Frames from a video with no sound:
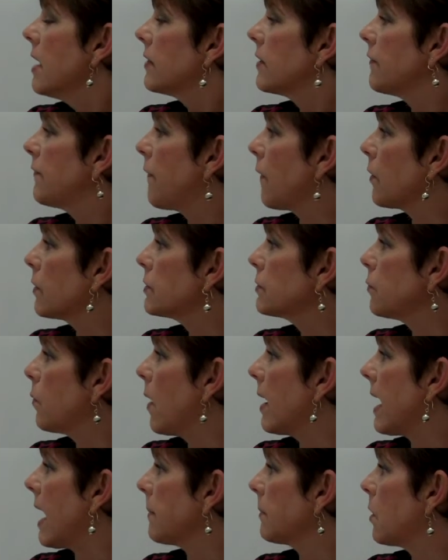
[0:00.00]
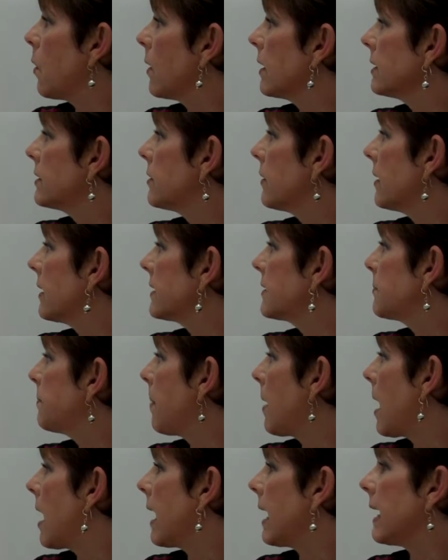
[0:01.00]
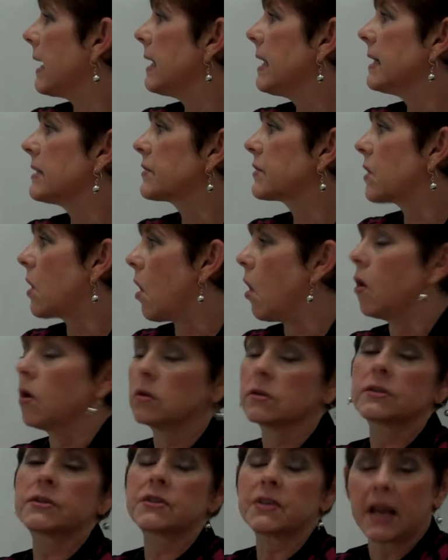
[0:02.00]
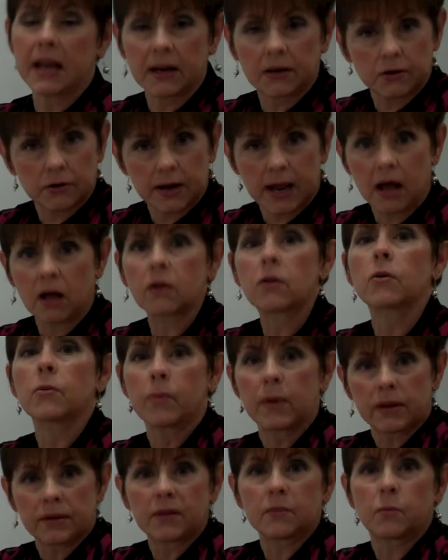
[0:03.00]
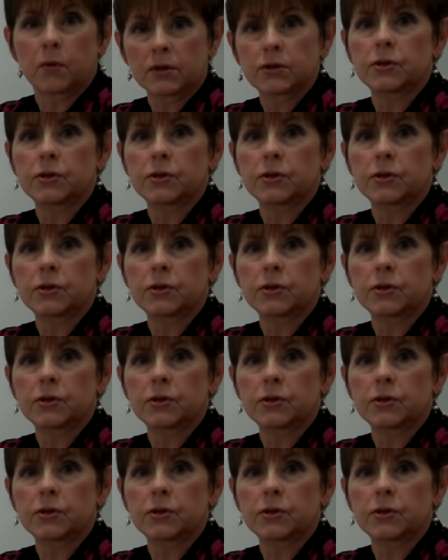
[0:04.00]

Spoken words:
The first way I'm going to explain is called the standard algorithm,